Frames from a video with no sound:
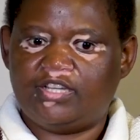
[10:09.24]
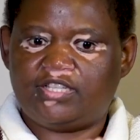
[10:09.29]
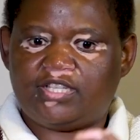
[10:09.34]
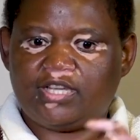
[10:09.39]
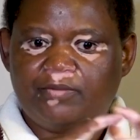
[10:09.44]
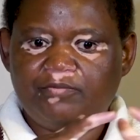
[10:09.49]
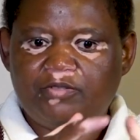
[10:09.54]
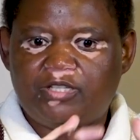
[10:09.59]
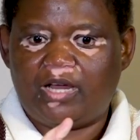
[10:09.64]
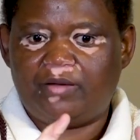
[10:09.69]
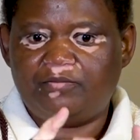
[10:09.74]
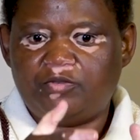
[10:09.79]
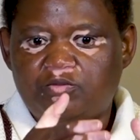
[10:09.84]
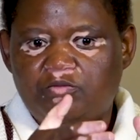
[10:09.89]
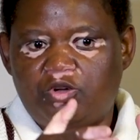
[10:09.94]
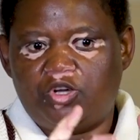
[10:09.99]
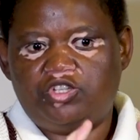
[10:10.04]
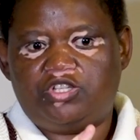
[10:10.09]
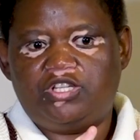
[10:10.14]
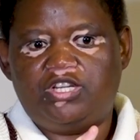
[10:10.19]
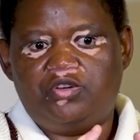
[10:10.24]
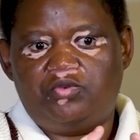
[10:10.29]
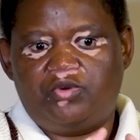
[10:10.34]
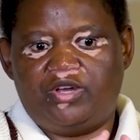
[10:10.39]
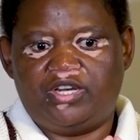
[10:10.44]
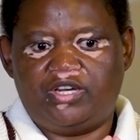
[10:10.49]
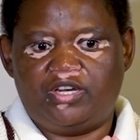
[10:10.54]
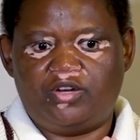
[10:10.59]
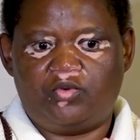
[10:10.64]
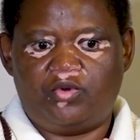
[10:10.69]
Sometimes, mostly
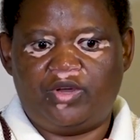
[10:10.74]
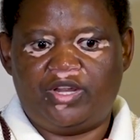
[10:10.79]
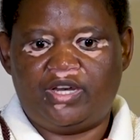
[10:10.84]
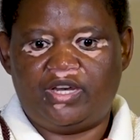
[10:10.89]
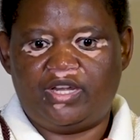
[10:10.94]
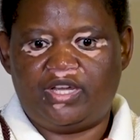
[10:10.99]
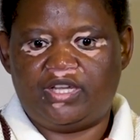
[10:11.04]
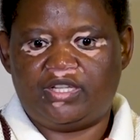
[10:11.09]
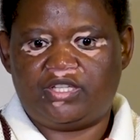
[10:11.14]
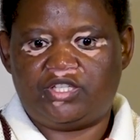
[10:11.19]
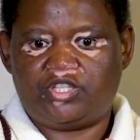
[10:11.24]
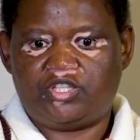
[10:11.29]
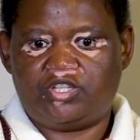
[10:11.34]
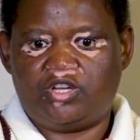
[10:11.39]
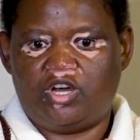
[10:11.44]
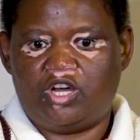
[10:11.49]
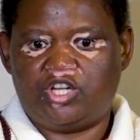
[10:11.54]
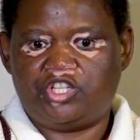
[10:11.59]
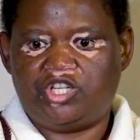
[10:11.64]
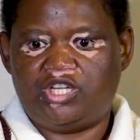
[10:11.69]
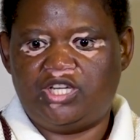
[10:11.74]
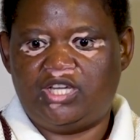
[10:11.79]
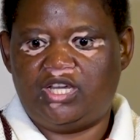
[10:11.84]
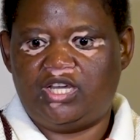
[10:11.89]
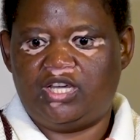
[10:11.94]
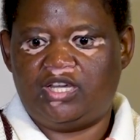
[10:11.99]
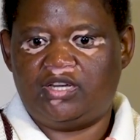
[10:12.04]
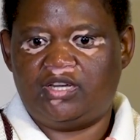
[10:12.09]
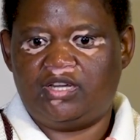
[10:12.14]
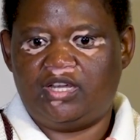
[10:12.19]
when it's
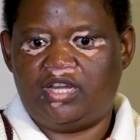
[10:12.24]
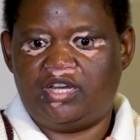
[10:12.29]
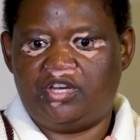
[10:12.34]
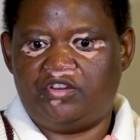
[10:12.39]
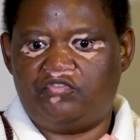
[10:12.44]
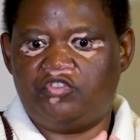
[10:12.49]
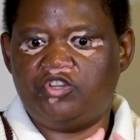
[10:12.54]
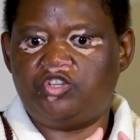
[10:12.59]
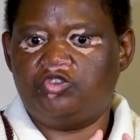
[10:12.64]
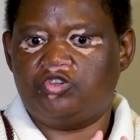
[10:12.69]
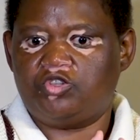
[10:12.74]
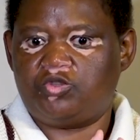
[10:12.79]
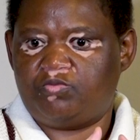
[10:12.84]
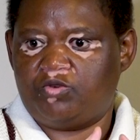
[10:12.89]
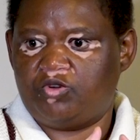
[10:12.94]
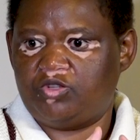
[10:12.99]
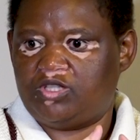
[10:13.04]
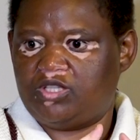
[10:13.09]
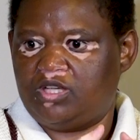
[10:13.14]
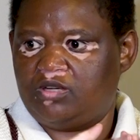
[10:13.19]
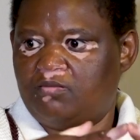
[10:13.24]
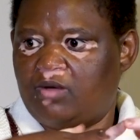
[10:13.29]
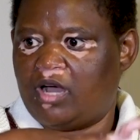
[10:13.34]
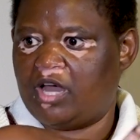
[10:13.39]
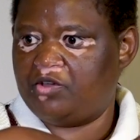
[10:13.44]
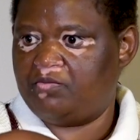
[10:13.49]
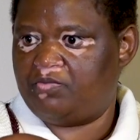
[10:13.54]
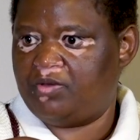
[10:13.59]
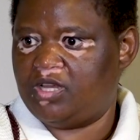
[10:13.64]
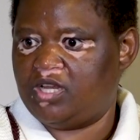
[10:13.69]
largely in individual sports, in
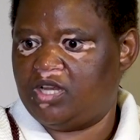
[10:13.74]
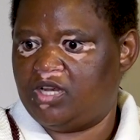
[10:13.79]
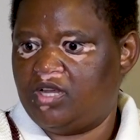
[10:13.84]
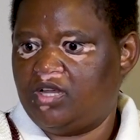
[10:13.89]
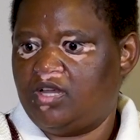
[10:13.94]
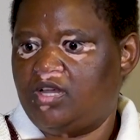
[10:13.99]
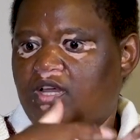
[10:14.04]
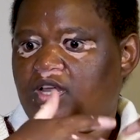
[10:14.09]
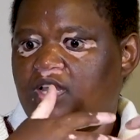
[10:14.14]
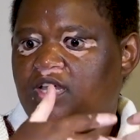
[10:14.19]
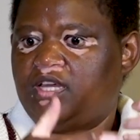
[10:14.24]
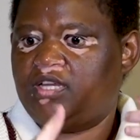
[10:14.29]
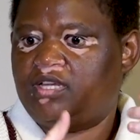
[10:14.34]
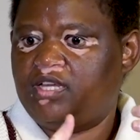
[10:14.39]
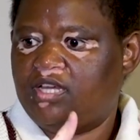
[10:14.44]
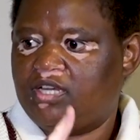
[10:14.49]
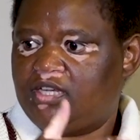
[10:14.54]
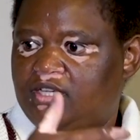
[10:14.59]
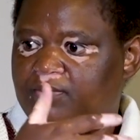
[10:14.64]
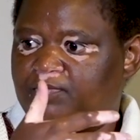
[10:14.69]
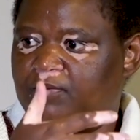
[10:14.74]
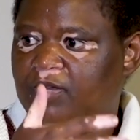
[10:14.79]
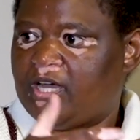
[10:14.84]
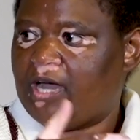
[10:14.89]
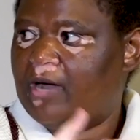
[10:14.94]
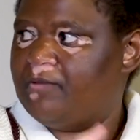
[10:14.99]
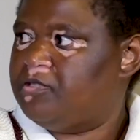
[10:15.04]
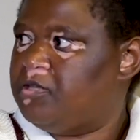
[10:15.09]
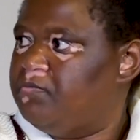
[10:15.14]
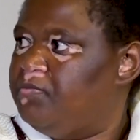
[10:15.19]
my opinion, it
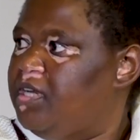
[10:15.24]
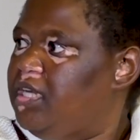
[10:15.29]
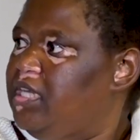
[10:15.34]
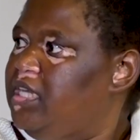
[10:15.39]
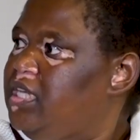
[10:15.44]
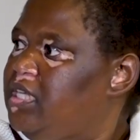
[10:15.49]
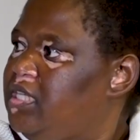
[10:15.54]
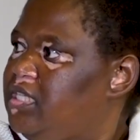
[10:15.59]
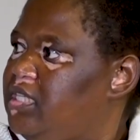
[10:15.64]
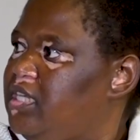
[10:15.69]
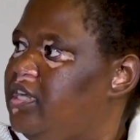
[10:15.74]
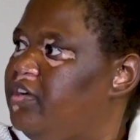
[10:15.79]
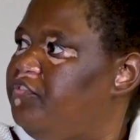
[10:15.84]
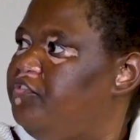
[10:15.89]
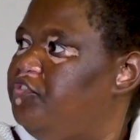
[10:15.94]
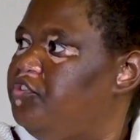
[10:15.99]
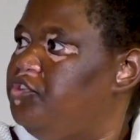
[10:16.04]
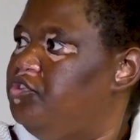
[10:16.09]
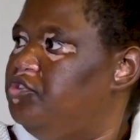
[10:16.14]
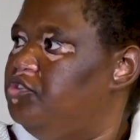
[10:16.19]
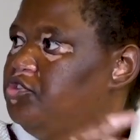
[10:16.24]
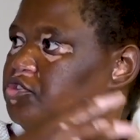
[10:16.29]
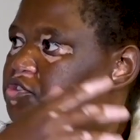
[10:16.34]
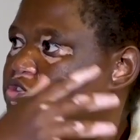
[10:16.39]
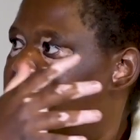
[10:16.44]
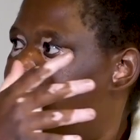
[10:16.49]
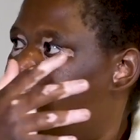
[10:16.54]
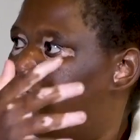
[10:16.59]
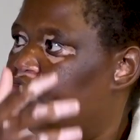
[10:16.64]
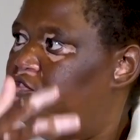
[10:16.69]
becomes a bit easier for you
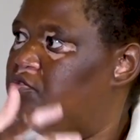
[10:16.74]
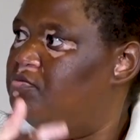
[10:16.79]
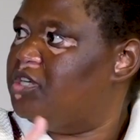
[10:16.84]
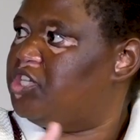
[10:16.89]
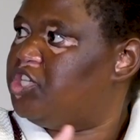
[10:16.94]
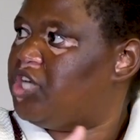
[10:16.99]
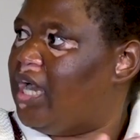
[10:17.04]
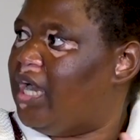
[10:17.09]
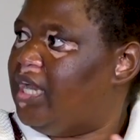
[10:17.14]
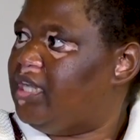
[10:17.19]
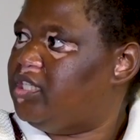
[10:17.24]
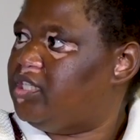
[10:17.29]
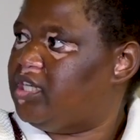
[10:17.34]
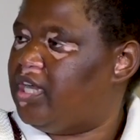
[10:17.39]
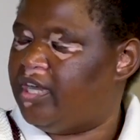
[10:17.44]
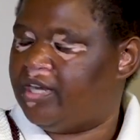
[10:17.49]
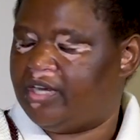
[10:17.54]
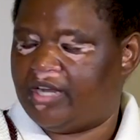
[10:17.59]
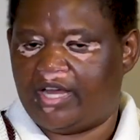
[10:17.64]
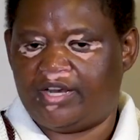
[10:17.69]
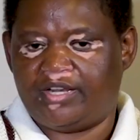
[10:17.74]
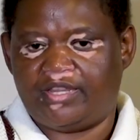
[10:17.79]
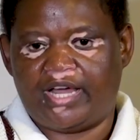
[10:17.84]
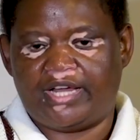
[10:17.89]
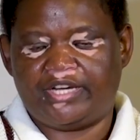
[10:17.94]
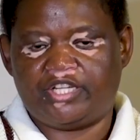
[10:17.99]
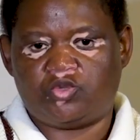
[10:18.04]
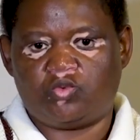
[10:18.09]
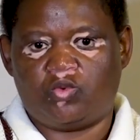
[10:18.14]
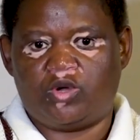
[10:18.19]
to groom a child, and
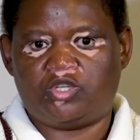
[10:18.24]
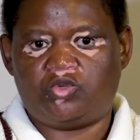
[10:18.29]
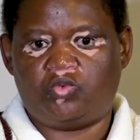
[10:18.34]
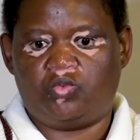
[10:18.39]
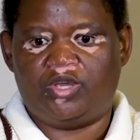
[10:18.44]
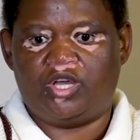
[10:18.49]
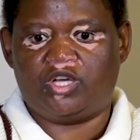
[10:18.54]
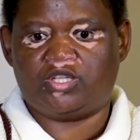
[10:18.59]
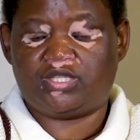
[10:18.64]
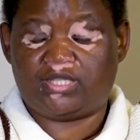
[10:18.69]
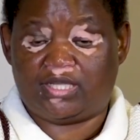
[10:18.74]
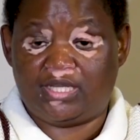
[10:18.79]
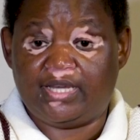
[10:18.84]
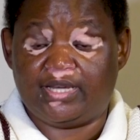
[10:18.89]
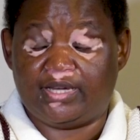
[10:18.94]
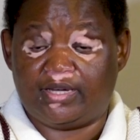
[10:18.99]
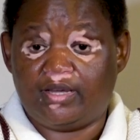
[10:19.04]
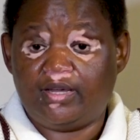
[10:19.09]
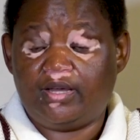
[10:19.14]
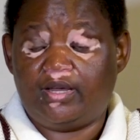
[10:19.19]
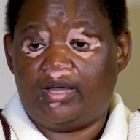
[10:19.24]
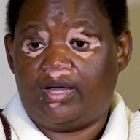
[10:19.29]
that is what we are seeing